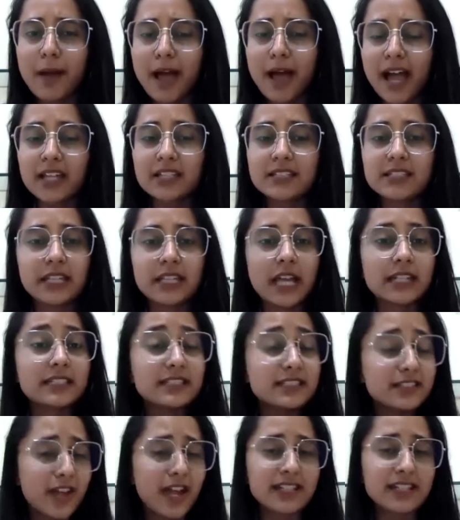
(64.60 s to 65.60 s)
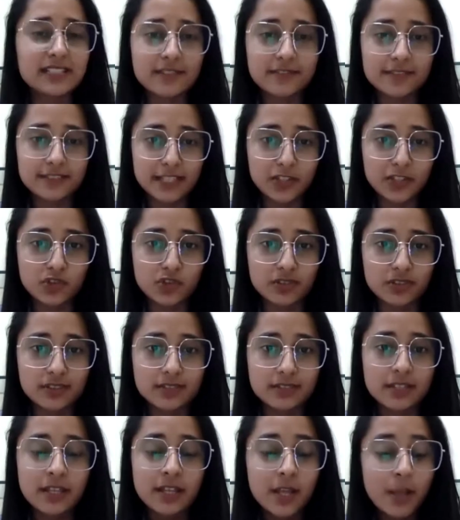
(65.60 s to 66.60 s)
packed and interactive
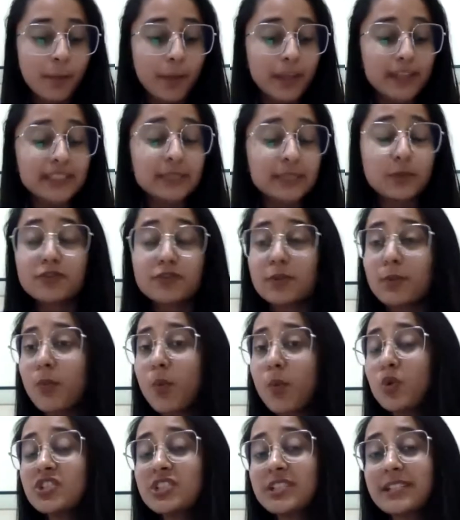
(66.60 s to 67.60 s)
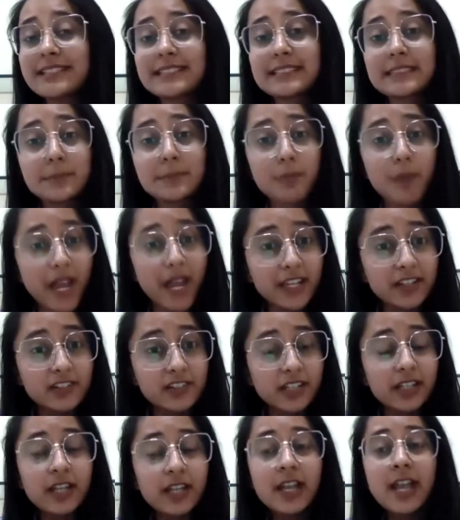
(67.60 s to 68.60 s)
sessions by some of the most
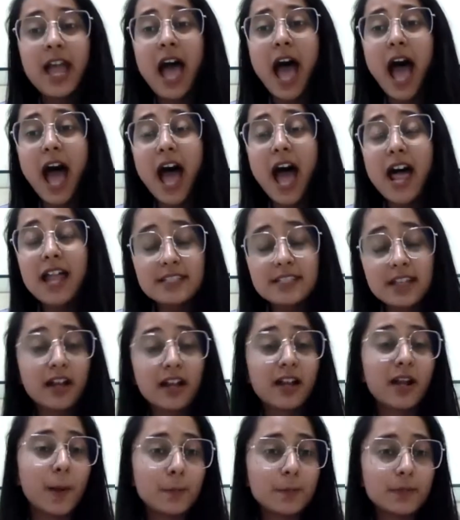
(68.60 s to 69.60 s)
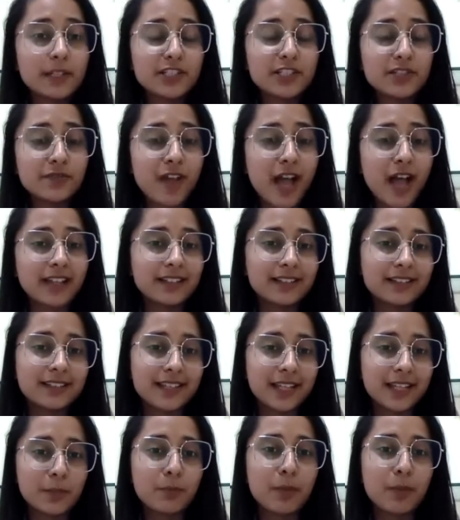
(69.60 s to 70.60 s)
inspiring and accomplished faculty
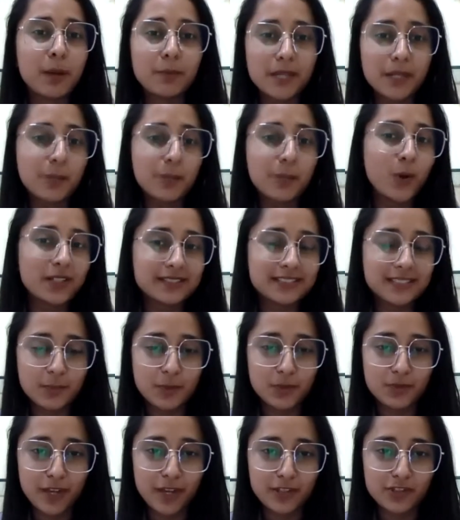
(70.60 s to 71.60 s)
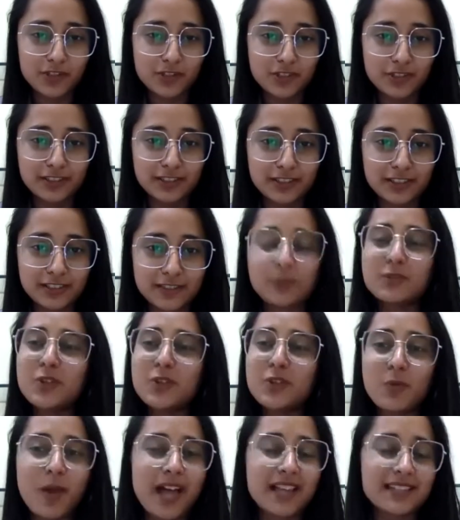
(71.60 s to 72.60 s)
and public policy professionals from
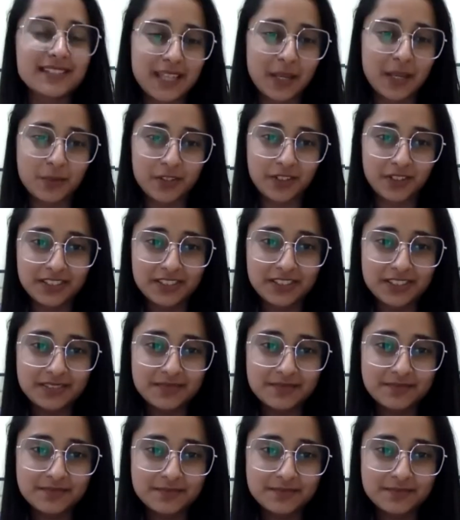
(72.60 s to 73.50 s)
UMass Amherst.